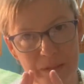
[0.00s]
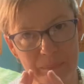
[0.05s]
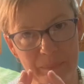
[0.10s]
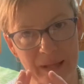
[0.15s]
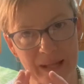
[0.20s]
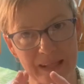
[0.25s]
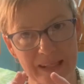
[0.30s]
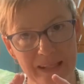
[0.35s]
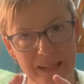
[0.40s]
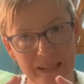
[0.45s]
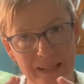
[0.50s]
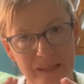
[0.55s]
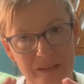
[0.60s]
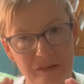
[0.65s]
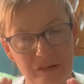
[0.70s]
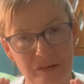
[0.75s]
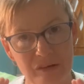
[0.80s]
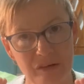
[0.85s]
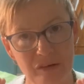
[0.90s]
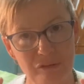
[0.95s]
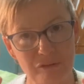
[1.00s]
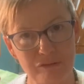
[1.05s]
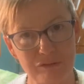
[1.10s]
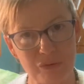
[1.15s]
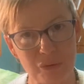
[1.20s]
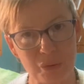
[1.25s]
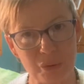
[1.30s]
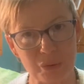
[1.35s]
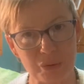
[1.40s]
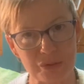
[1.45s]
back in
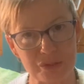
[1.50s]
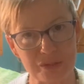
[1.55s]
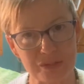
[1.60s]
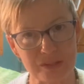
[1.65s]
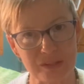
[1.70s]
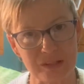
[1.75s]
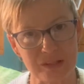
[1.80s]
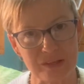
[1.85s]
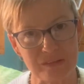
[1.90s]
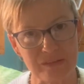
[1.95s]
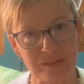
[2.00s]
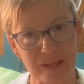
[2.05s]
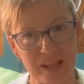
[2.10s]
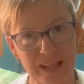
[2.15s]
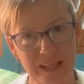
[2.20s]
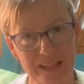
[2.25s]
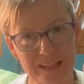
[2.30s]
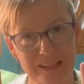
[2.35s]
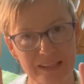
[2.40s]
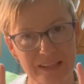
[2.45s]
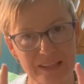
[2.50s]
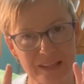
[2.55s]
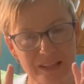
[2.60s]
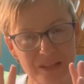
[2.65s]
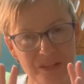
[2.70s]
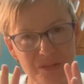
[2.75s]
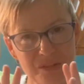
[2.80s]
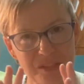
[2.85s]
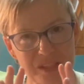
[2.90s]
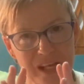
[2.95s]
force that
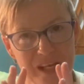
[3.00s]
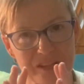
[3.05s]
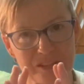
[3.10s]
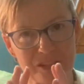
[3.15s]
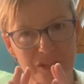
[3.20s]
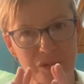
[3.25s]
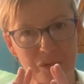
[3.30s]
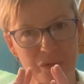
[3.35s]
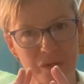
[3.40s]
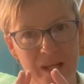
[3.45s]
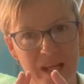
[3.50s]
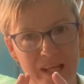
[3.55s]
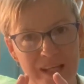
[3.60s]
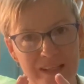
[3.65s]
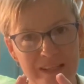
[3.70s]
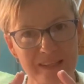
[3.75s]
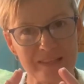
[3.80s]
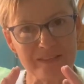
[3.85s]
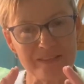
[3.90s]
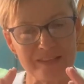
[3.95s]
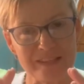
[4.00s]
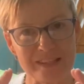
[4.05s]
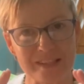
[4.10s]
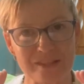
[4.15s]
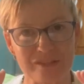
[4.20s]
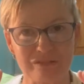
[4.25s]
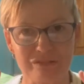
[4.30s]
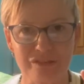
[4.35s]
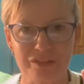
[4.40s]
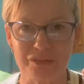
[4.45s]
you start to create this
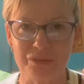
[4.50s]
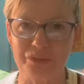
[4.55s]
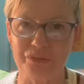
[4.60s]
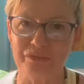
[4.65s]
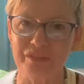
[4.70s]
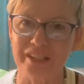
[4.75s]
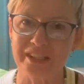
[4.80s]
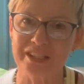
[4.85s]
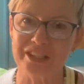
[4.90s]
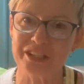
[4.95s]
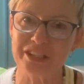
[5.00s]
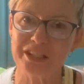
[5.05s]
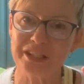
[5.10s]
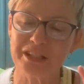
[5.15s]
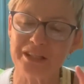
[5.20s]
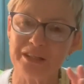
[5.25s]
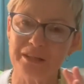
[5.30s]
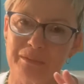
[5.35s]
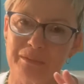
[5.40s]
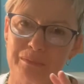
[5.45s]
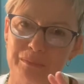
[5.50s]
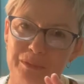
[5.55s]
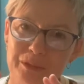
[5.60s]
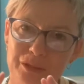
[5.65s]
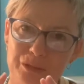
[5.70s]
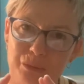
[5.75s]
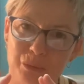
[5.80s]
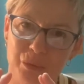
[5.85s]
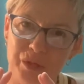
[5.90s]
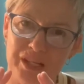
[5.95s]
field of energy
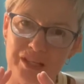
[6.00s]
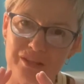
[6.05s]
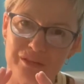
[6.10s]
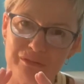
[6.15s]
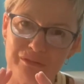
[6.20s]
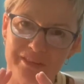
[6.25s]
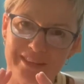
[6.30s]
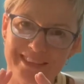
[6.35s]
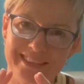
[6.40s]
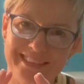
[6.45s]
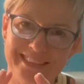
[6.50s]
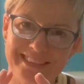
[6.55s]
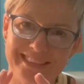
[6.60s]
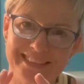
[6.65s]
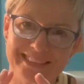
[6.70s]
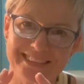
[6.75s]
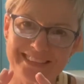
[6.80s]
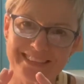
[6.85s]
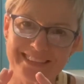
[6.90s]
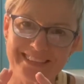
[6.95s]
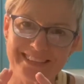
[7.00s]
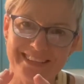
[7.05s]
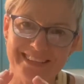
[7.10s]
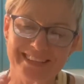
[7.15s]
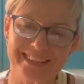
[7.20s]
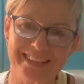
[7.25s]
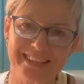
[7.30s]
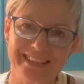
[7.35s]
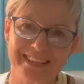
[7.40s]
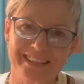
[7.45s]
between the fingers.
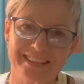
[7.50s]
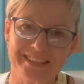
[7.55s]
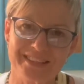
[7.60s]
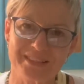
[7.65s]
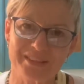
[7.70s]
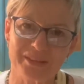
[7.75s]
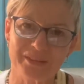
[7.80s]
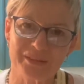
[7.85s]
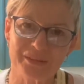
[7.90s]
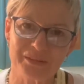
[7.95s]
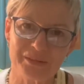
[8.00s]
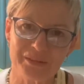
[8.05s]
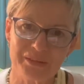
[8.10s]
So